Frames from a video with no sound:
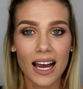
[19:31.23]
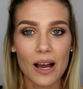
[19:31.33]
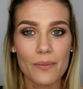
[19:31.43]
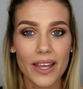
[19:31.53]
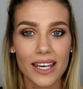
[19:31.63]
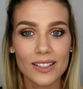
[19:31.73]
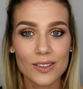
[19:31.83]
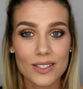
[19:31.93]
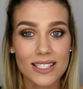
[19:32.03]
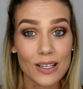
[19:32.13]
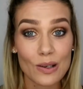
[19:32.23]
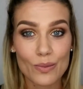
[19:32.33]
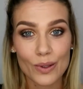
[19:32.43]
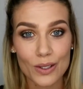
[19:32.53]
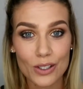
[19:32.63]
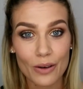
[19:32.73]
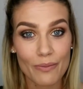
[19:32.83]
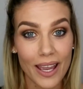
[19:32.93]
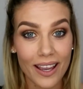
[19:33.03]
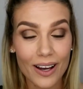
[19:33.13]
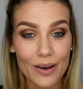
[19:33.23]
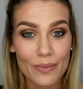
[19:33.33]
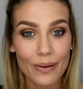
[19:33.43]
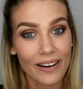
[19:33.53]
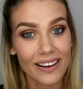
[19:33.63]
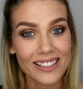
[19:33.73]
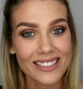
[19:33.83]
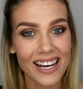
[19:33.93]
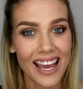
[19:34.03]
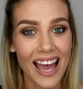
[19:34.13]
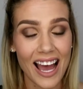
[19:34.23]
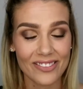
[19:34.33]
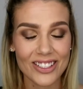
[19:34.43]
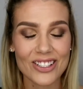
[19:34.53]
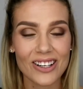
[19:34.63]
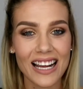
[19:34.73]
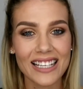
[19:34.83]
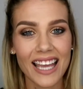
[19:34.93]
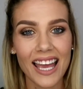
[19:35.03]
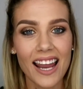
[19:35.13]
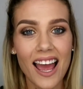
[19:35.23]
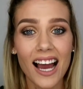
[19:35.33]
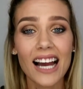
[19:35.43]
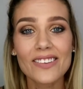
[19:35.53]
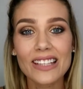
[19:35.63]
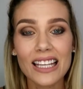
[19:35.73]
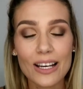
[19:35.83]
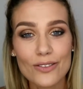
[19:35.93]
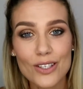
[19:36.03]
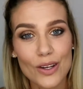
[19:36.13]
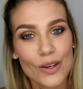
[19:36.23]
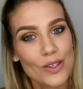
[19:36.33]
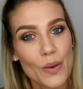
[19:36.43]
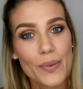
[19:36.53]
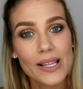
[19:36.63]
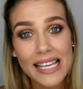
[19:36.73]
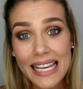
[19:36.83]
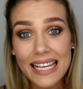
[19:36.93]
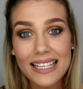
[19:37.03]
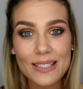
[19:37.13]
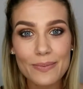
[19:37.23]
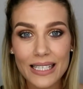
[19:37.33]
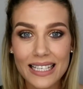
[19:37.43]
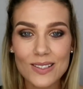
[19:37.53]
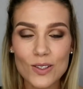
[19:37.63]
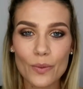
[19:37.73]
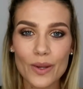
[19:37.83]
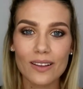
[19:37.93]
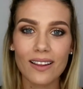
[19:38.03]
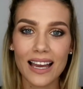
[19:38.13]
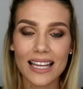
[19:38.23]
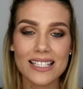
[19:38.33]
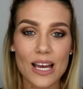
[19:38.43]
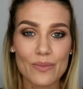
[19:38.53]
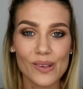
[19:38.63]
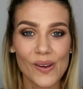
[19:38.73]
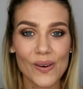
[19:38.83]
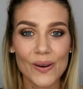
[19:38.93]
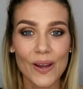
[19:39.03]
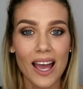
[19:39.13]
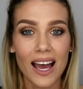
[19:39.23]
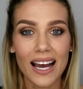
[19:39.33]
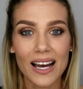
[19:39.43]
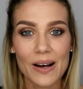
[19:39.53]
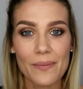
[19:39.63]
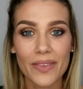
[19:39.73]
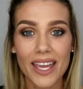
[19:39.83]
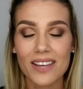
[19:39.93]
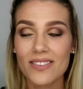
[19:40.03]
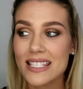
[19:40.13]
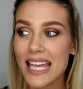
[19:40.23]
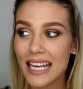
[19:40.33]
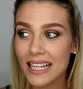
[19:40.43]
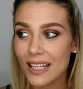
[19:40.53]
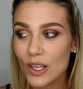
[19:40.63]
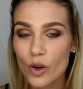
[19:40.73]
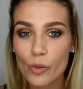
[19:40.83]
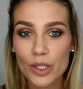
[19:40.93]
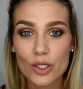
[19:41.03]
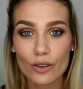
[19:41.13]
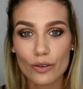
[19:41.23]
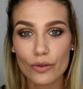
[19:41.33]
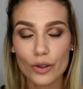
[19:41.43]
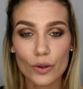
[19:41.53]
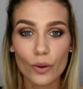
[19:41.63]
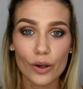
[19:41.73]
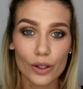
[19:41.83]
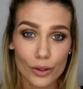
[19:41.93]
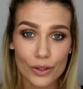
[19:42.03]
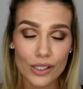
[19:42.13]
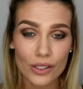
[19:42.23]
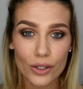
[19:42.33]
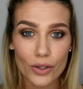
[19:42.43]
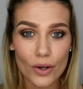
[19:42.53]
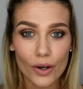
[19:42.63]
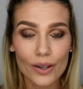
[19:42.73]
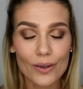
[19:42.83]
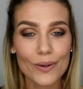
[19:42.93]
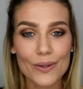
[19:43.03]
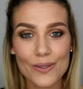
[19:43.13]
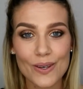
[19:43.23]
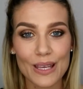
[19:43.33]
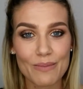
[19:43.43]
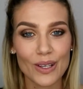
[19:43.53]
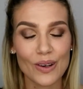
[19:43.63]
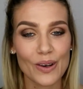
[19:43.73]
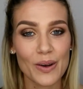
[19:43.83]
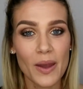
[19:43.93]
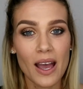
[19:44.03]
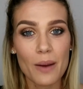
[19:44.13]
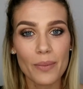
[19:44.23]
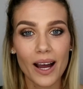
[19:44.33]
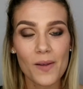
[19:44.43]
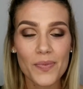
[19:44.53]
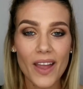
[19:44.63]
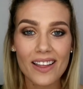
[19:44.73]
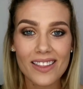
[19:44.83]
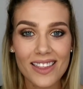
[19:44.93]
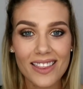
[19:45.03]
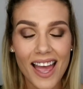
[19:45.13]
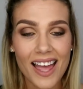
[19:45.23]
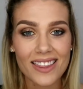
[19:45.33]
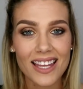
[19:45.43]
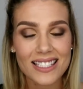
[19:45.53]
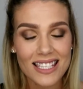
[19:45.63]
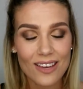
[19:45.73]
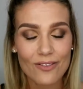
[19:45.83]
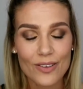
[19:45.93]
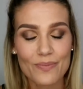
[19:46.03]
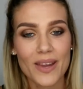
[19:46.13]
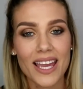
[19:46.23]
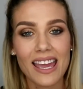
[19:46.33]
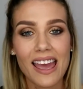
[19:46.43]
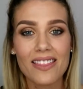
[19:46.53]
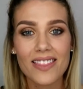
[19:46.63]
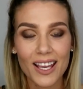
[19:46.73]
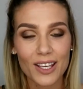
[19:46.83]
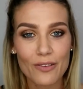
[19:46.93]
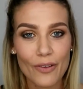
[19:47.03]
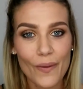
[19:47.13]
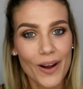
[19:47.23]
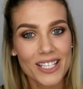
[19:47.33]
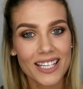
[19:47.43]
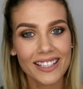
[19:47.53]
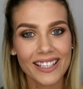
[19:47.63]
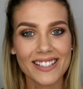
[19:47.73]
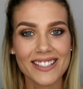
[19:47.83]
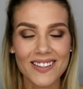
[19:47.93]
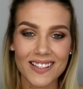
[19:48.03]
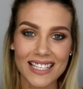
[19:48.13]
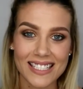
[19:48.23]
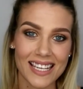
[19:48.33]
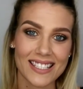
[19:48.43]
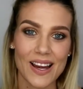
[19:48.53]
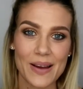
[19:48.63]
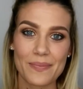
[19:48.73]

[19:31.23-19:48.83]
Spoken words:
any little secret beauty shop makeup products that I haven't tried yet, I would love to know, so please drop me a line down below, and if there's anything you want me to review or use in a tutorial, also let me know. But other than that, that's it from me. Thank you for watching, and I'll see you guys next time.